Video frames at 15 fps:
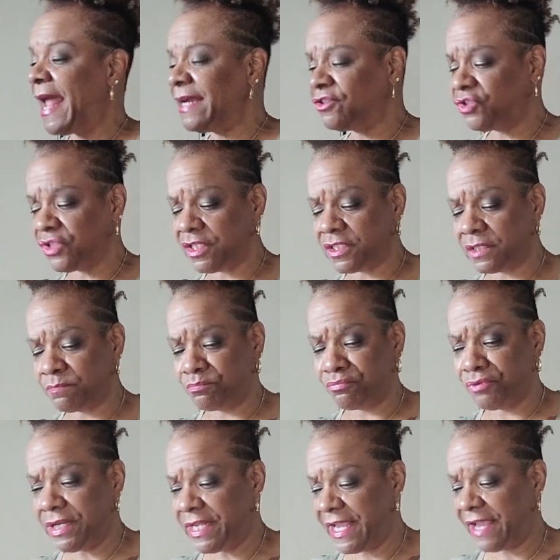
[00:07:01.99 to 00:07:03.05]
And actually, it's
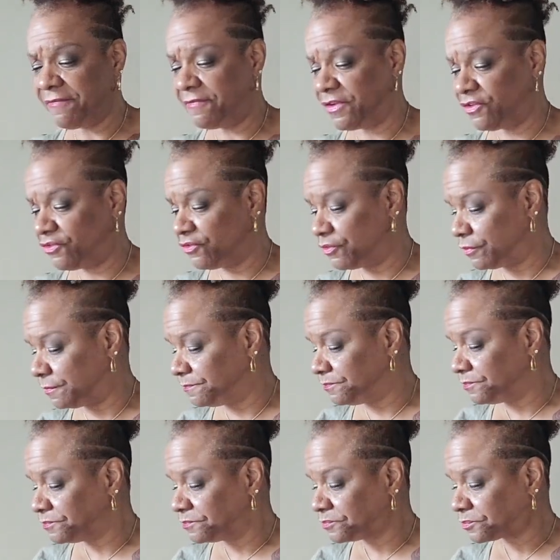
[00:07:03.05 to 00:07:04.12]
pretty heavy too.
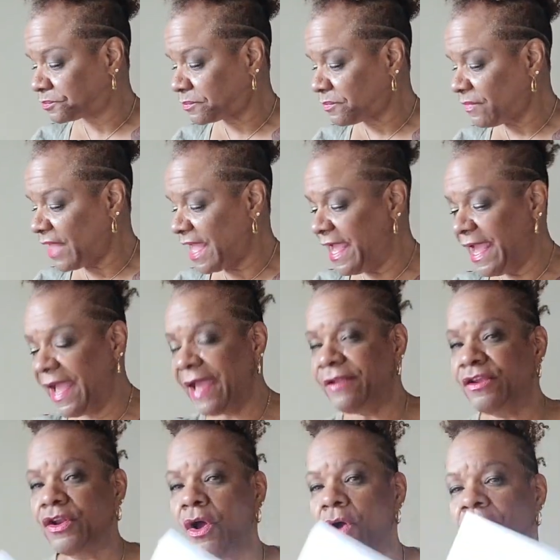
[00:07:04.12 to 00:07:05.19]
And you